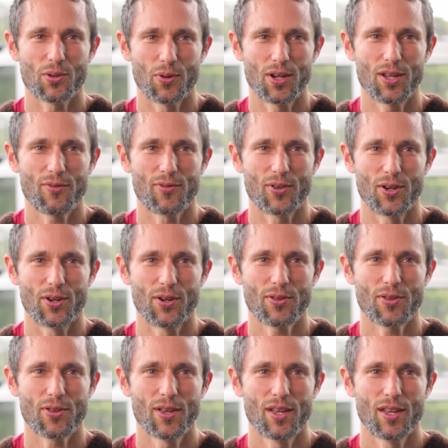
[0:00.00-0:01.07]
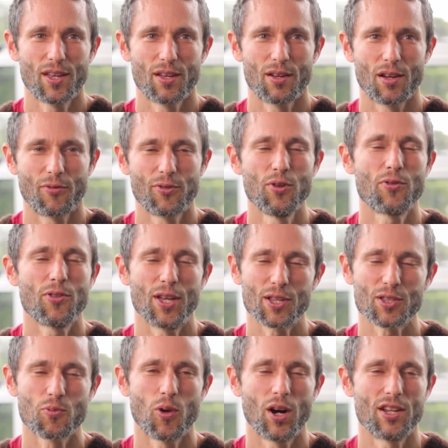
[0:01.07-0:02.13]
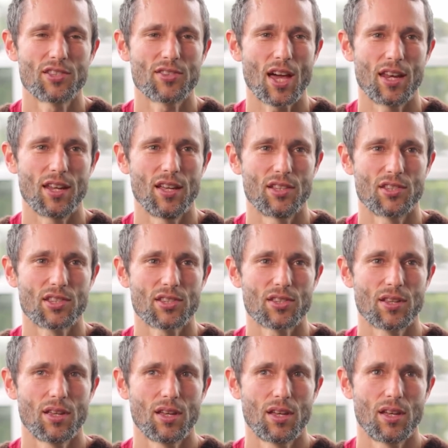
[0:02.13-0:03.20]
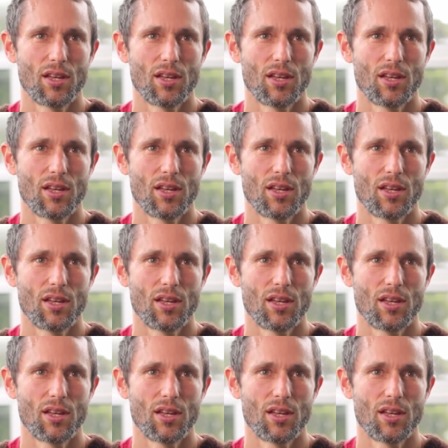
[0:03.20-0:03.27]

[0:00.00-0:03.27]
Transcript: story for Earth, a few things. One is that it's